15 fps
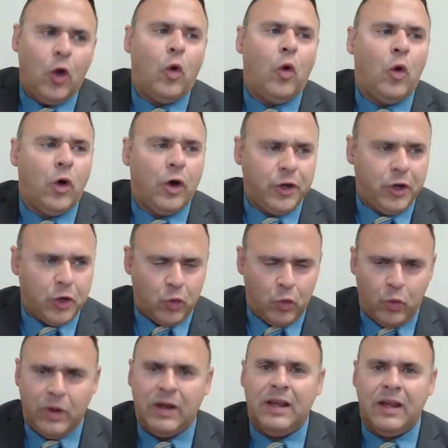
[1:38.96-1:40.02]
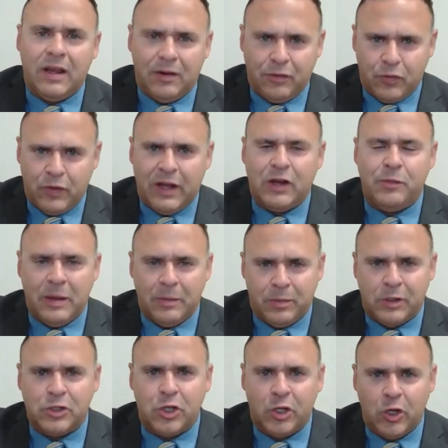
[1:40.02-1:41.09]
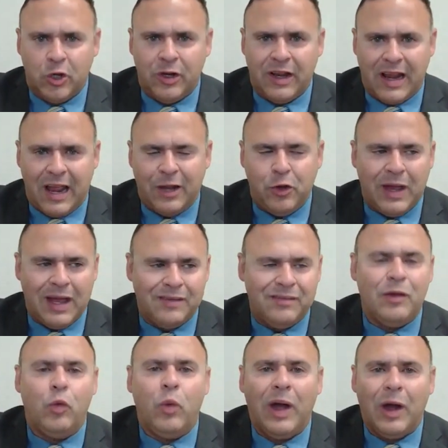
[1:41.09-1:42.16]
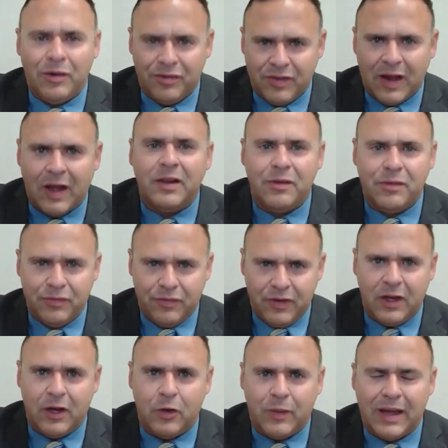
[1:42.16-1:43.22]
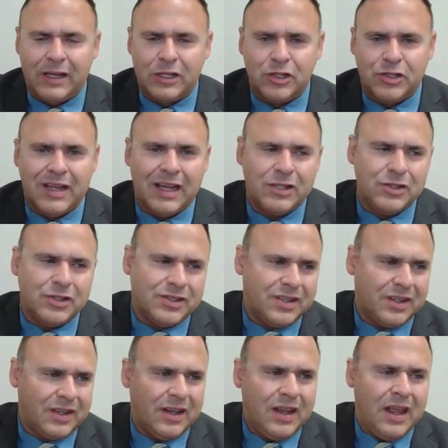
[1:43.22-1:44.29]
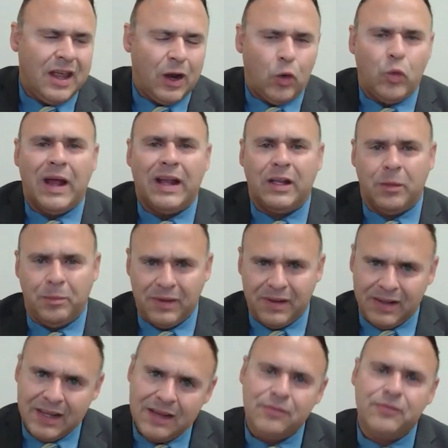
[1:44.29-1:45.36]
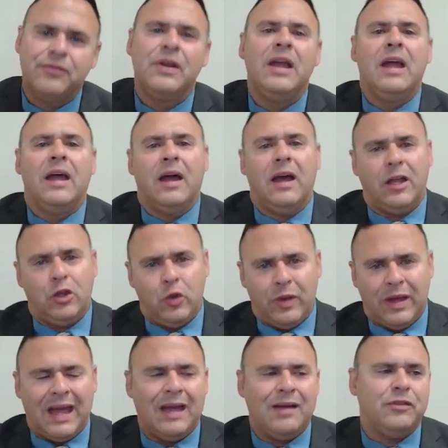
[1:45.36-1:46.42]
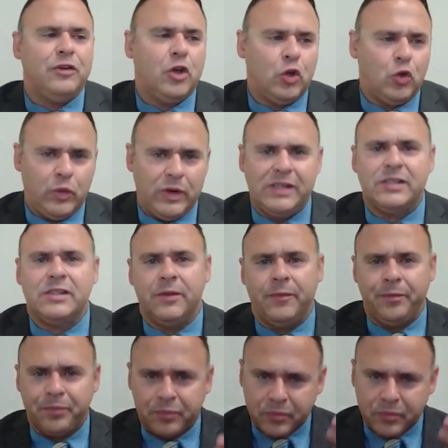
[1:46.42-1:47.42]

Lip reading: or you're really afraid of being persecuted and you have a well-founded fear, right? It's not just a random belief. You have good reason